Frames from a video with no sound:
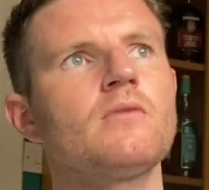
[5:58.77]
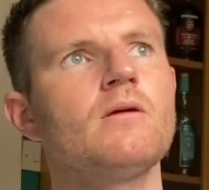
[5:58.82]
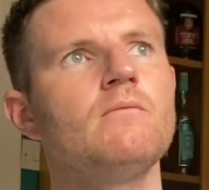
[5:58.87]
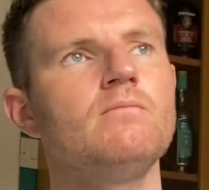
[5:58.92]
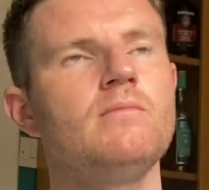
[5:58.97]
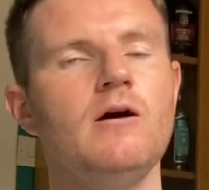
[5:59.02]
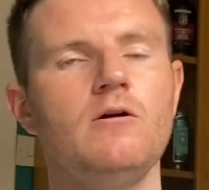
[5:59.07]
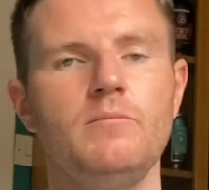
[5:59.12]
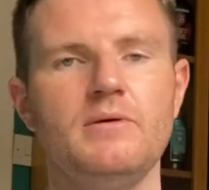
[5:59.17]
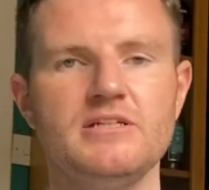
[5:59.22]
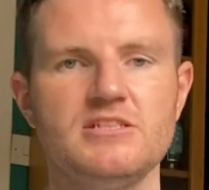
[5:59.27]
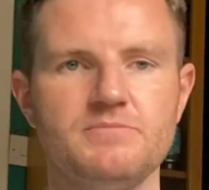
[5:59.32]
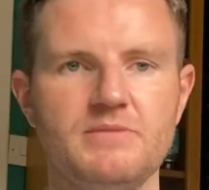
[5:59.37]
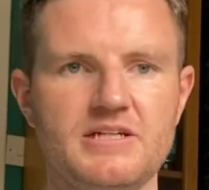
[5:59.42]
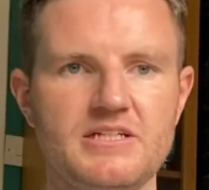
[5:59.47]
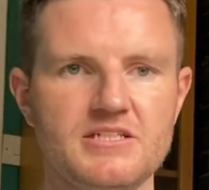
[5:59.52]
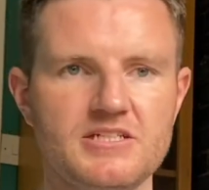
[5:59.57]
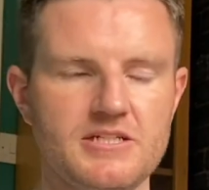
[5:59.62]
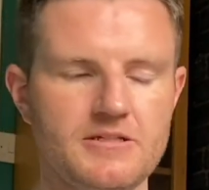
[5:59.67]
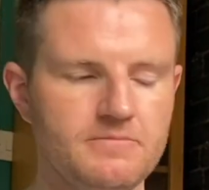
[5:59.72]
a little bit
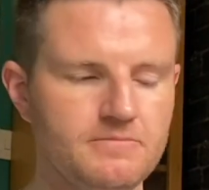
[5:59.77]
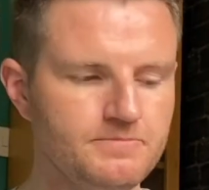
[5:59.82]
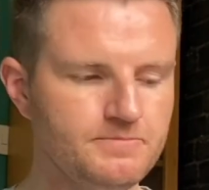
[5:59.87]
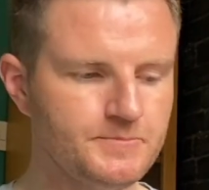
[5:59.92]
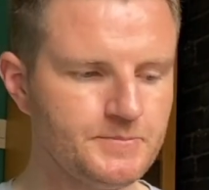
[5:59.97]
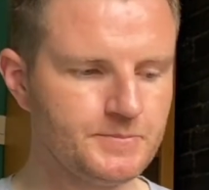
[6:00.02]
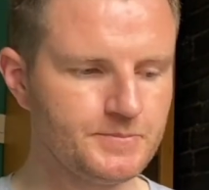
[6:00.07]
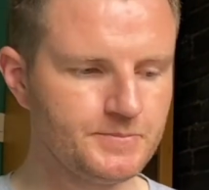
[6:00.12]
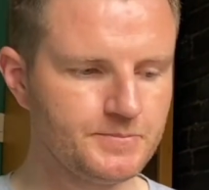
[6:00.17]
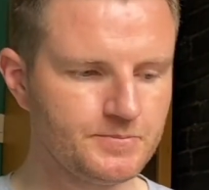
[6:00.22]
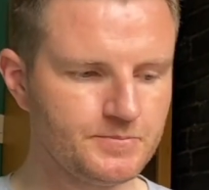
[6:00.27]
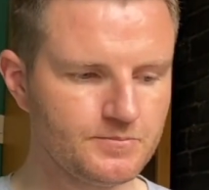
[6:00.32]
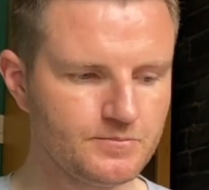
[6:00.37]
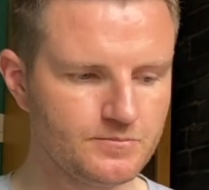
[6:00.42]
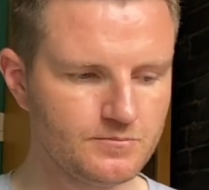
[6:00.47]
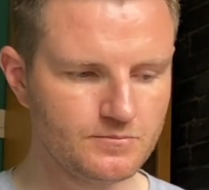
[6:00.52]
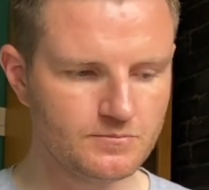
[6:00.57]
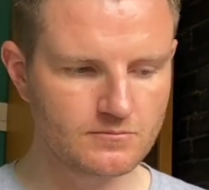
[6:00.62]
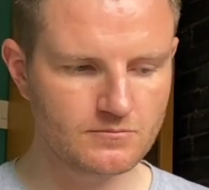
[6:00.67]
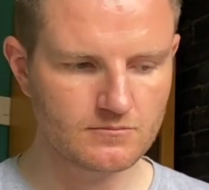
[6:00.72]
spicy
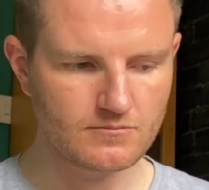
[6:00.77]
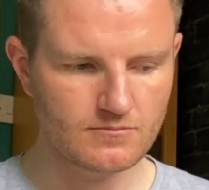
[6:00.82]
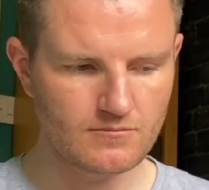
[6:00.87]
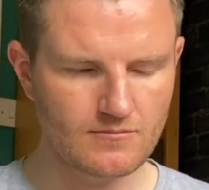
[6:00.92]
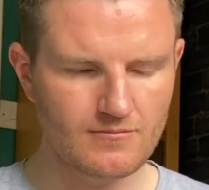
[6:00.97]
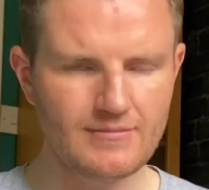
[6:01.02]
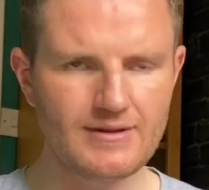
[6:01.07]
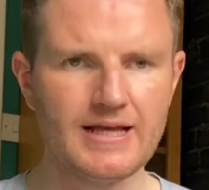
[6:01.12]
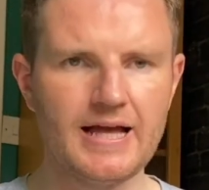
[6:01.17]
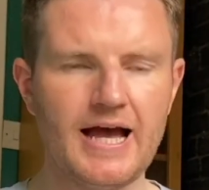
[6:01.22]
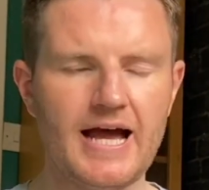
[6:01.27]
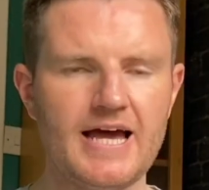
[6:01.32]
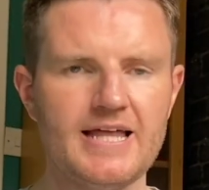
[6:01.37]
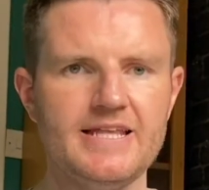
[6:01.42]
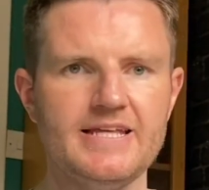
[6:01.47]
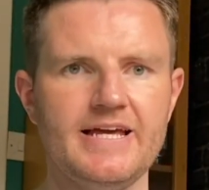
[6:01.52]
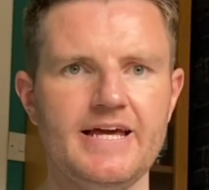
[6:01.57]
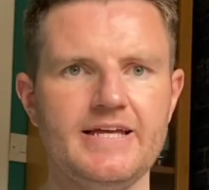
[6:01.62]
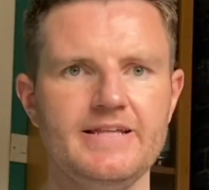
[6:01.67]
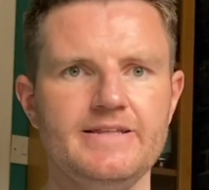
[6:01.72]
at
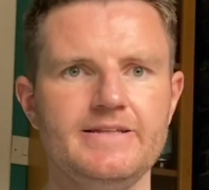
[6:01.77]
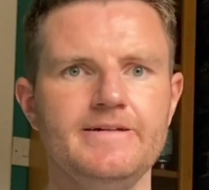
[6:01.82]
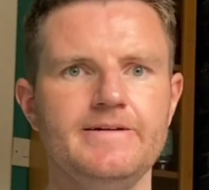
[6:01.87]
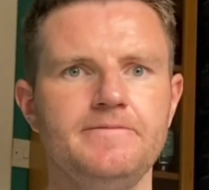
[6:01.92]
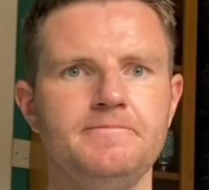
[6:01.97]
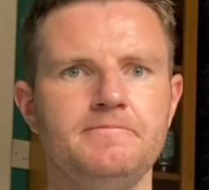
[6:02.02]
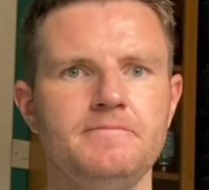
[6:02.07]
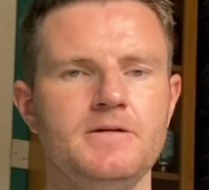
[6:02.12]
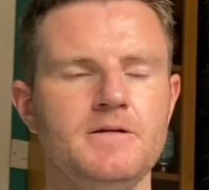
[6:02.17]
the end there.